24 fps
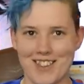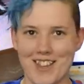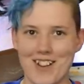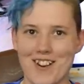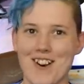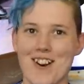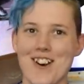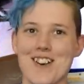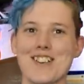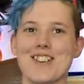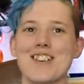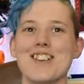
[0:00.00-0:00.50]

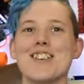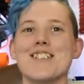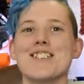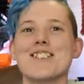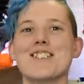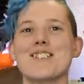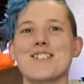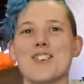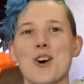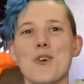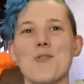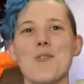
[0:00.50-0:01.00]
There are
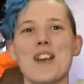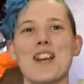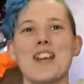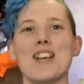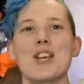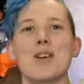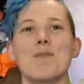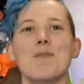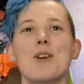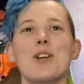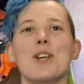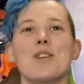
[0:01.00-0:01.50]
so many
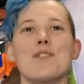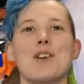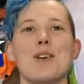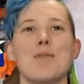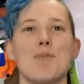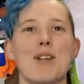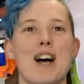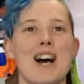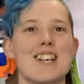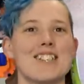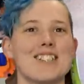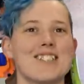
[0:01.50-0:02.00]
community made
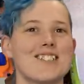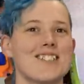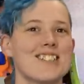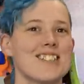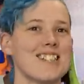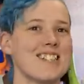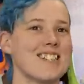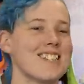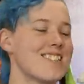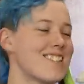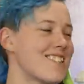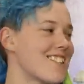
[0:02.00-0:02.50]
blasters,
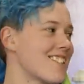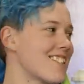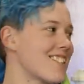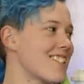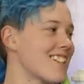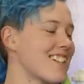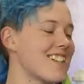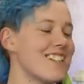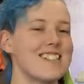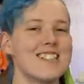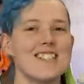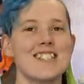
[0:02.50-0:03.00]
it's
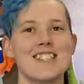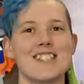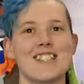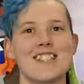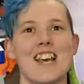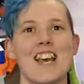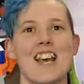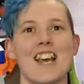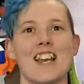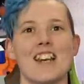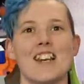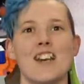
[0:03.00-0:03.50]
just
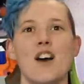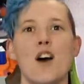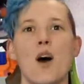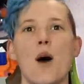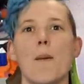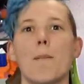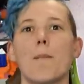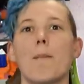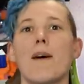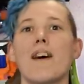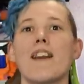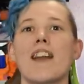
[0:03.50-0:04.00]
insane.
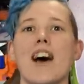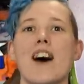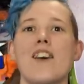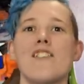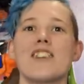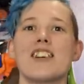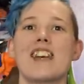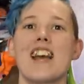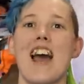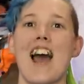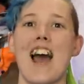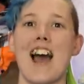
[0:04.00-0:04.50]
But
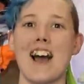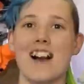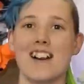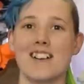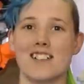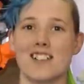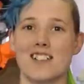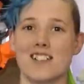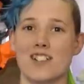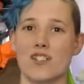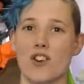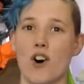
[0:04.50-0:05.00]
having
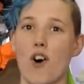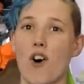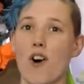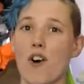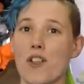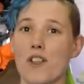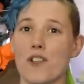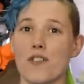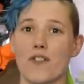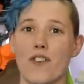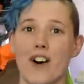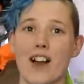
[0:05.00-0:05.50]
access to
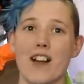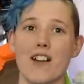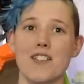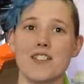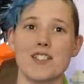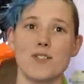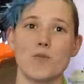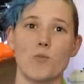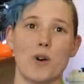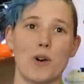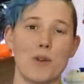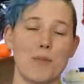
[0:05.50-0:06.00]
all the
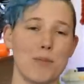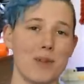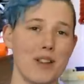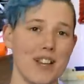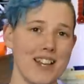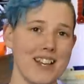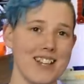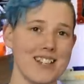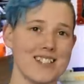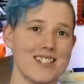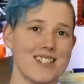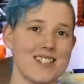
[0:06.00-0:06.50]
files in one
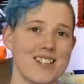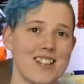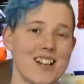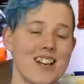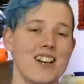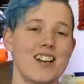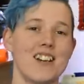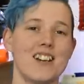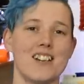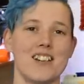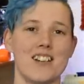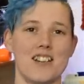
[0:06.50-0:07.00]
place
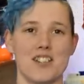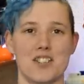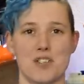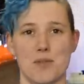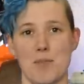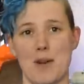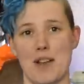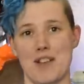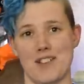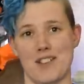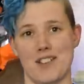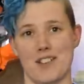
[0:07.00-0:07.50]
is
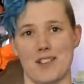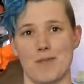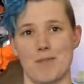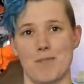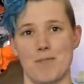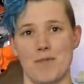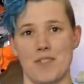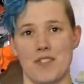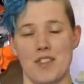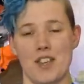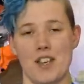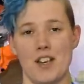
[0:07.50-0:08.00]
amazing.
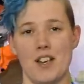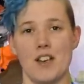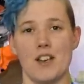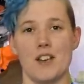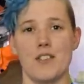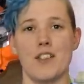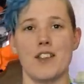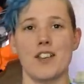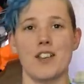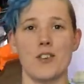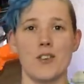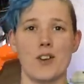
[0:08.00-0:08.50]

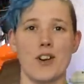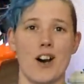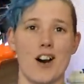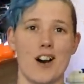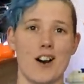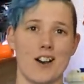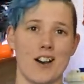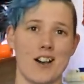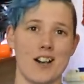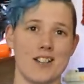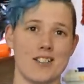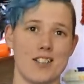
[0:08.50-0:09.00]
Thank you to
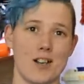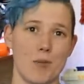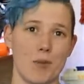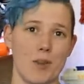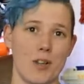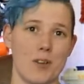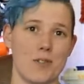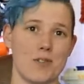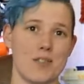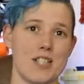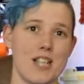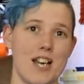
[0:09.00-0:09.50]

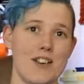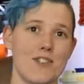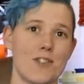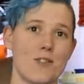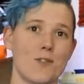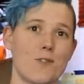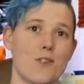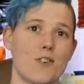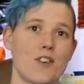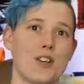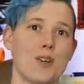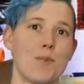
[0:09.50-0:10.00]

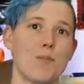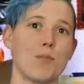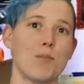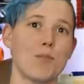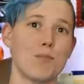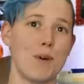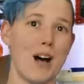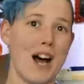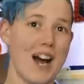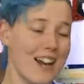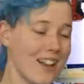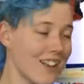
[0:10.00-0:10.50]
Hawkeye007 for
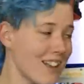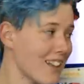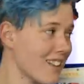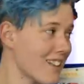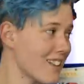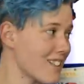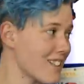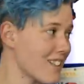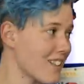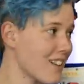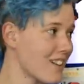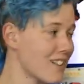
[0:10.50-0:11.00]
compiling
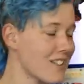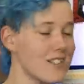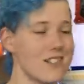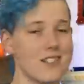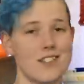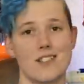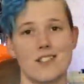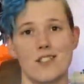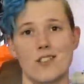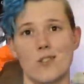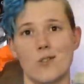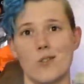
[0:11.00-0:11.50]
this
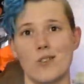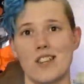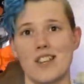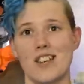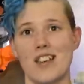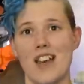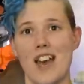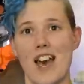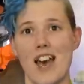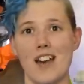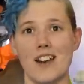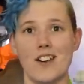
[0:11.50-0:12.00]
list, to
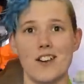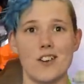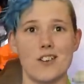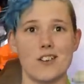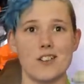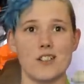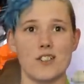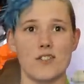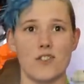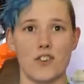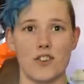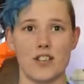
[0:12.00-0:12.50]
the
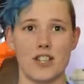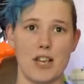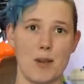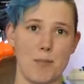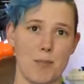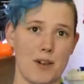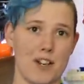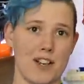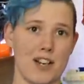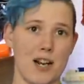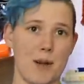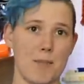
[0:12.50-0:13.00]
editors for
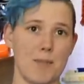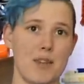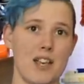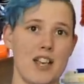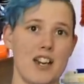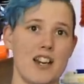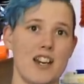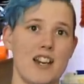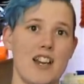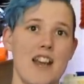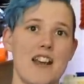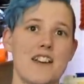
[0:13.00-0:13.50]
keeping it
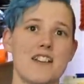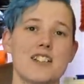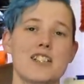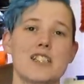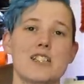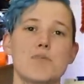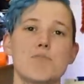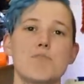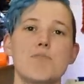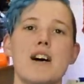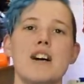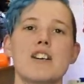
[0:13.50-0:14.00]
updated, and
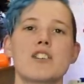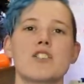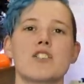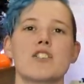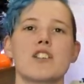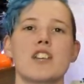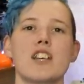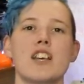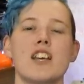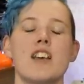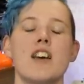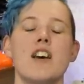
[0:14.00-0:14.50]

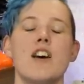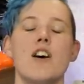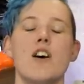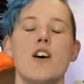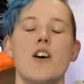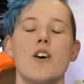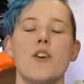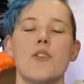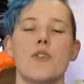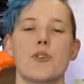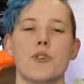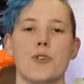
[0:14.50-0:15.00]
especially
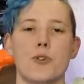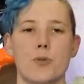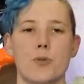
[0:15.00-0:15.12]
the